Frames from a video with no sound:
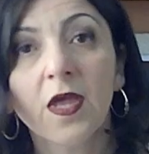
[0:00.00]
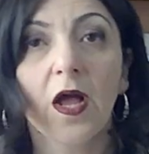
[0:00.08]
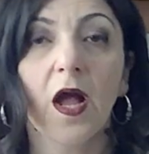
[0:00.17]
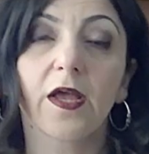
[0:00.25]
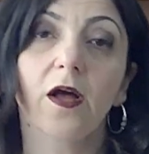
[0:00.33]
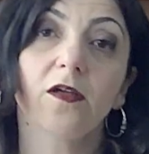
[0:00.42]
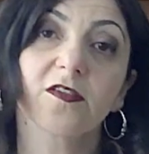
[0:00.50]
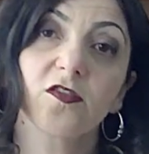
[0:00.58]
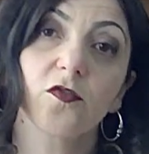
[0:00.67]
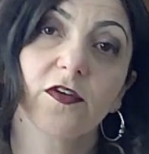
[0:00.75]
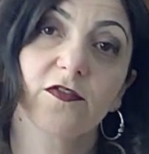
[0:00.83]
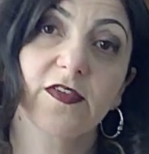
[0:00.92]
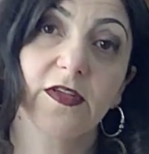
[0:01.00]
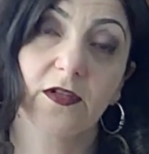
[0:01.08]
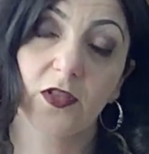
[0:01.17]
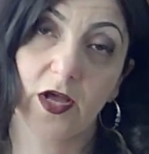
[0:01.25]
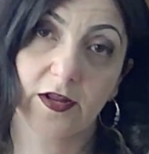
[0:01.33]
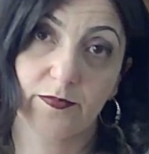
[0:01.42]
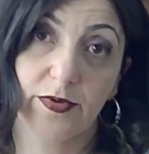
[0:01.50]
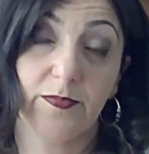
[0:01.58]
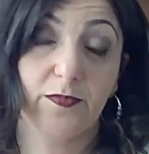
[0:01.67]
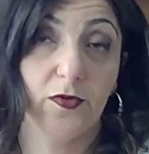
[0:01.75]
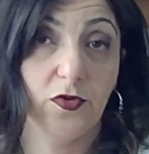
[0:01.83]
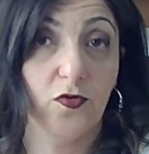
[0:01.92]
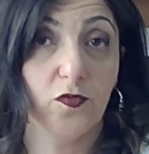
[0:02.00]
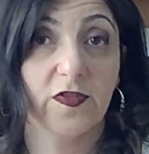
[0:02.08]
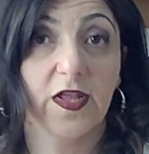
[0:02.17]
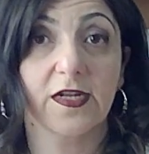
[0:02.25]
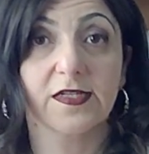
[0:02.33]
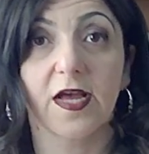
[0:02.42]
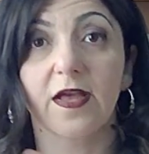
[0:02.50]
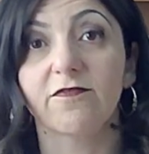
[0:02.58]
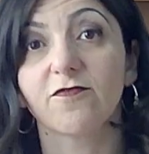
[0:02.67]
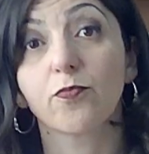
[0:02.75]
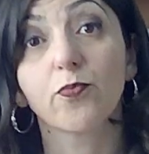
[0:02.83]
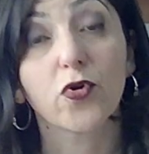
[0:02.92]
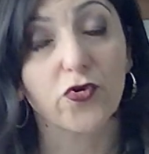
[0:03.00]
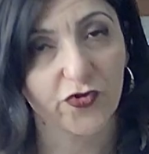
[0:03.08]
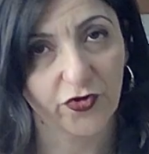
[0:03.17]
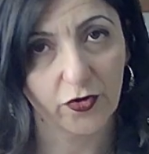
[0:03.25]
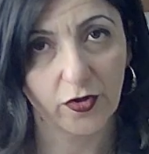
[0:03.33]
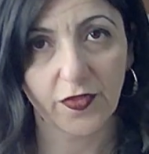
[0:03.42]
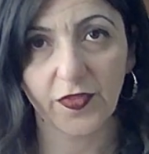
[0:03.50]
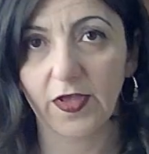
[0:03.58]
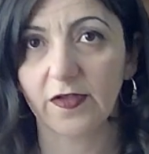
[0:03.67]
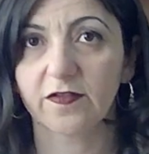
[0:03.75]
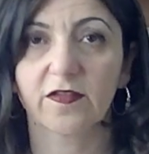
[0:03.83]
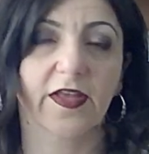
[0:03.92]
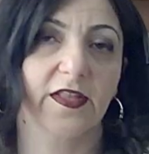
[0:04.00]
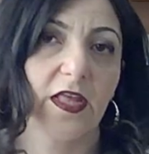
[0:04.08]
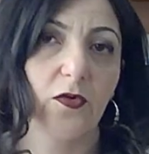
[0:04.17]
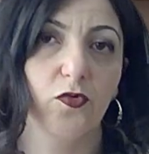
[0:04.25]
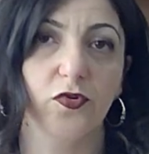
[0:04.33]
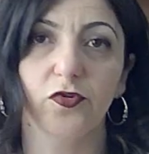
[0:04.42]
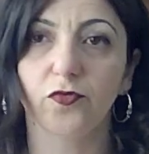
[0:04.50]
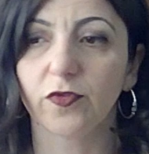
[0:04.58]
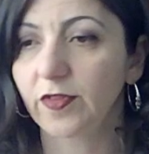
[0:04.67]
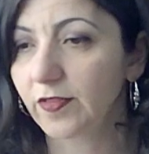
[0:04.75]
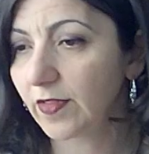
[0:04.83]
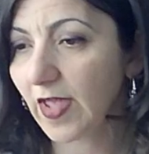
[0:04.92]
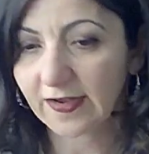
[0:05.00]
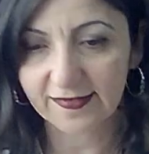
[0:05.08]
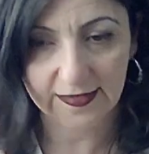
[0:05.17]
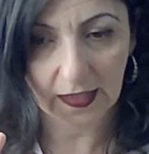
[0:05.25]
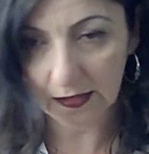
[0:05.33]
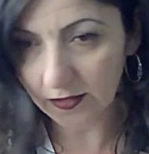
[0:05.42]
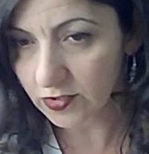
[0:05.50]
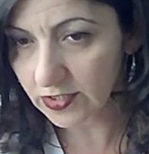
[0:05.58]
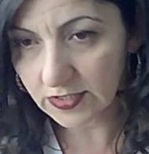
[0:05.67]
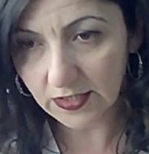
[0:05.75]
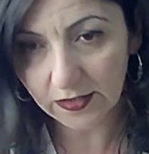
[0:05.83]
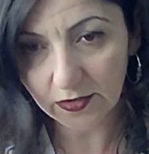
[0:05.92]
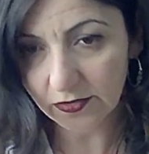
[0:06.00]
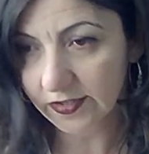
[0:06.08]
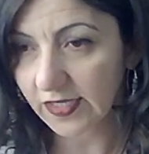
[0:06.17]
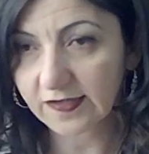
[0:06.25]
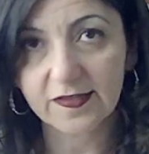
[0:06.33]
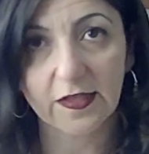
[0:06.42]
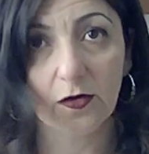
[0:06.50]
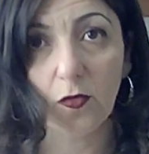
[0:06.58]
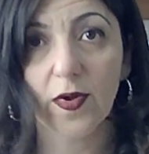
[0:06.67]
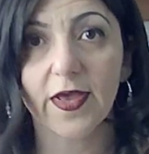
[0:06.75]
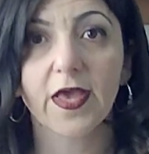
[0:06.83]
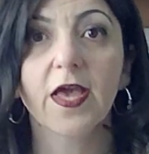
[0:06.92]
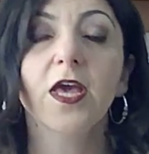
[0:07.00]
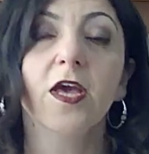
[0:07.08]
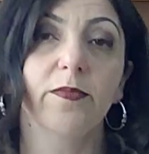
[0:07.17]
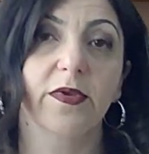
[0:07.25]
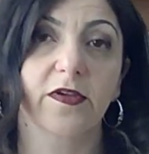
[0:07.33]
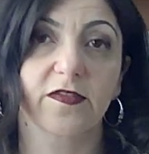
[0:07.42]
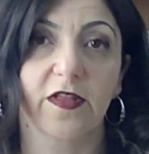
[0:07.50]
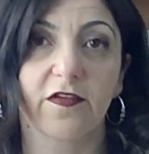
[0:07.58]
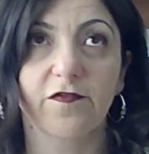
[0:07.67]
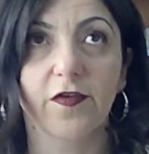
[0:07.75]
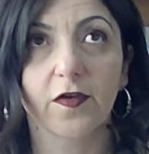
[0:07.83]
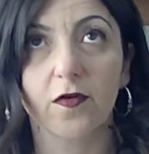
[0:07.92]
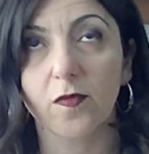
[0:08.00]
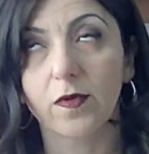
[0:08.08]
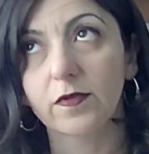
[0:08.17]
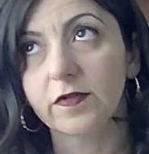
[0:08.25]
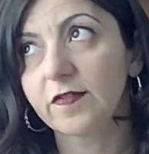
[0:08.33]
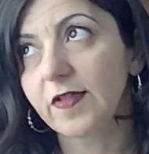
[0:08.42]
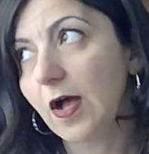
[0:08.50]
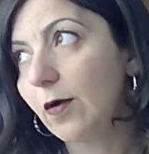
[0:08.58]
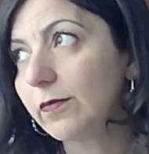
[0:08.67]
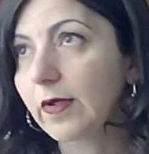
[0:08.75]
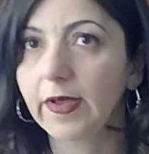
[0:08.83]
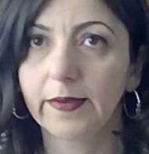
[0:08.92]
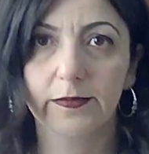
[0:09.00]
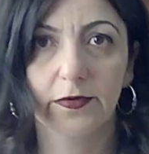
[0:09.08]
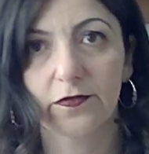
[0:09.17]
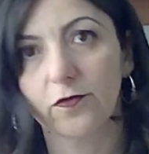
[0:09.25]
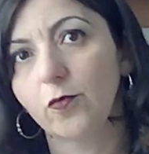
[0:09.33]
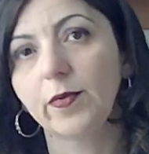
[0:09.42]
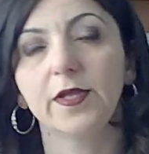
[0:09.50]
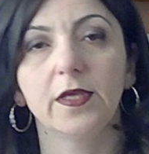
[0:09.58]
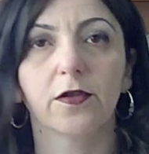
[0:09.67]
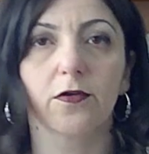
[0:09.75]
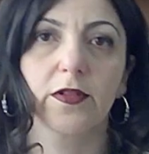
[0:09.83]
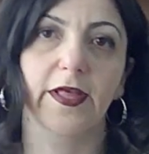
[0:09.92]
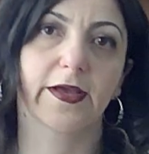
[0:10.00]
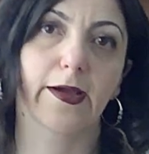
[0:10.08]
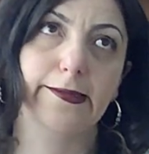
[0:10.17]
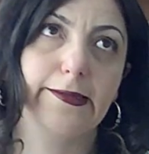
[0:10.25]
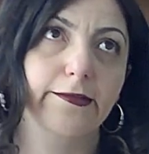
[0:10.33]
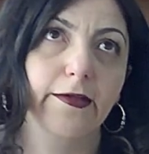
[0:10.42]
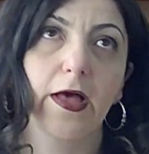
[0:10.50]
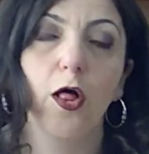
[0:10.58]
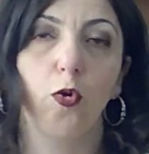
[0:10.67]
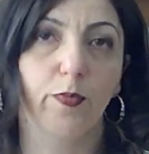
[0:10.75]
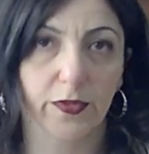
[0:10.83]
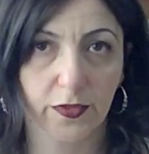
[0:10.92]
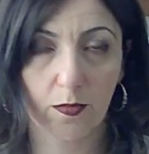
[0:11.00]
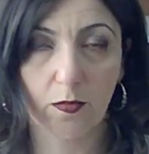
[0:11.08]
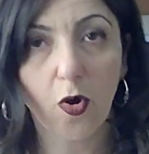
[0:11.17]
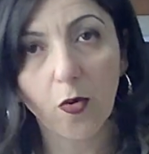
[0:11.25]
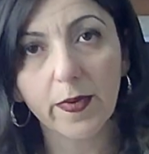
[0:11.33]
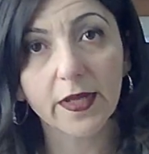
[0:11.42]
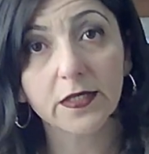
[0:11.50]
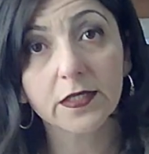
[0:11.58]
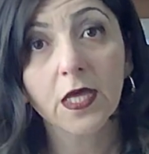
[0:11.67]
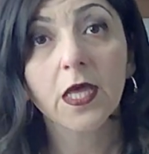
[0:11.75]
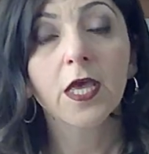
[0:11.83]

I also have seen a lot of people use that time for personal things, like they would do texting. They're sitting there texting away because they figure, well, it's downtime. There's nobody here, like I need to help at the moment.